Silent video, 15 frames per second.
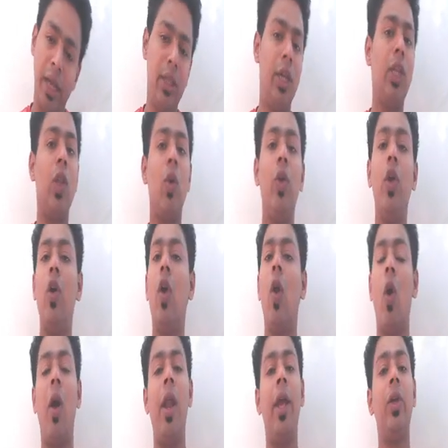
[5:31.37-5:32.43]
either through your
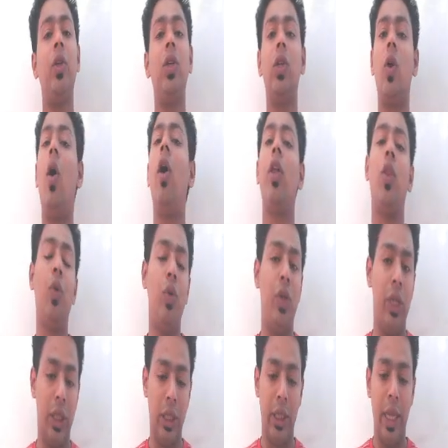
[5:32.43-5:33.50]
law lectures or through
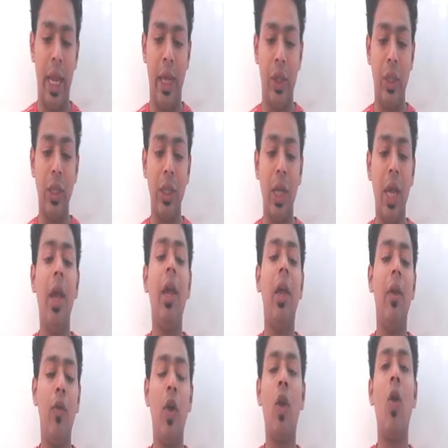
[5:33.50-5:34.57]
GST lectures.
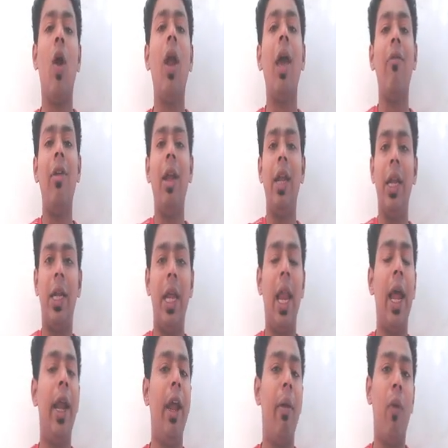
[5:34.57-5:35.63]
If you are not having
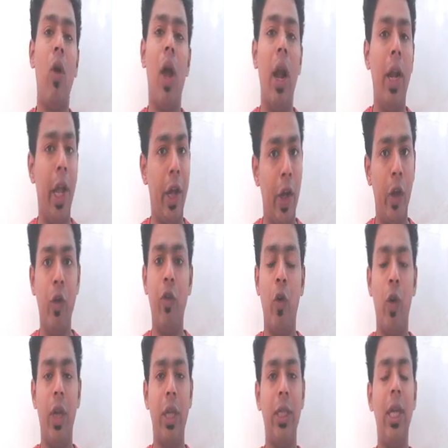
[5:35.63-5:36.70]
detailed idea about article
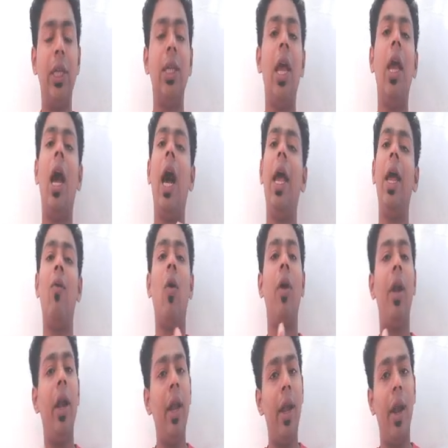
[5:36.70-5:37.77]
246, I have
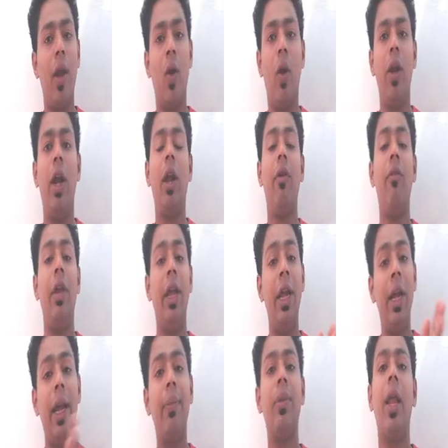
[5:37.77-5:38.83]
already recorded a
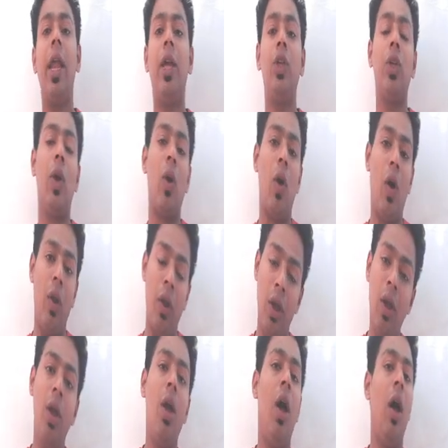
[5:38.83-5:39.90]
in-depth lecture on
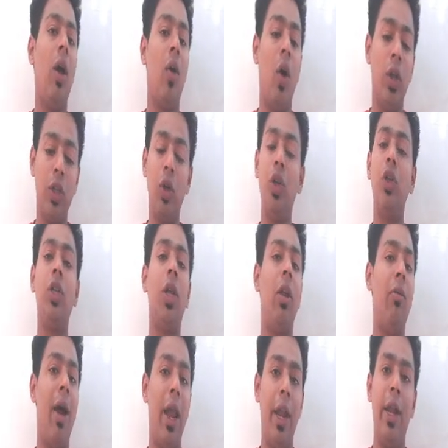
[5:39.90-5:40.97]

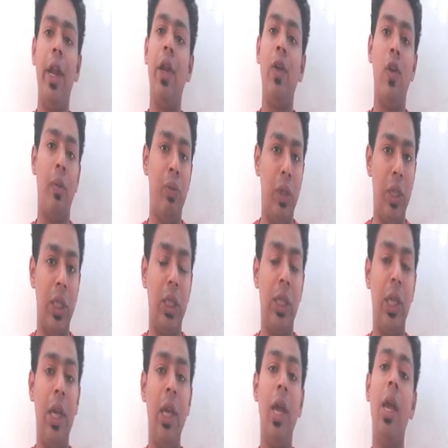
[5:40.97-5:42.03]
constitutional validity of
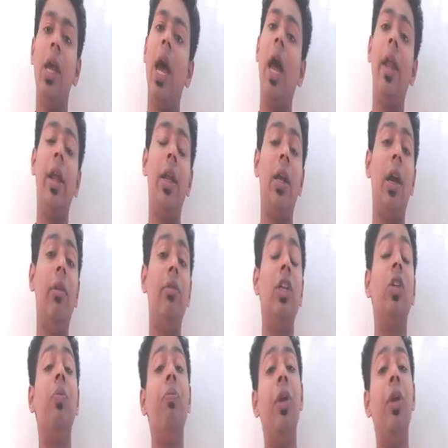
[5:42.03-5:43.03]
GST, and it covers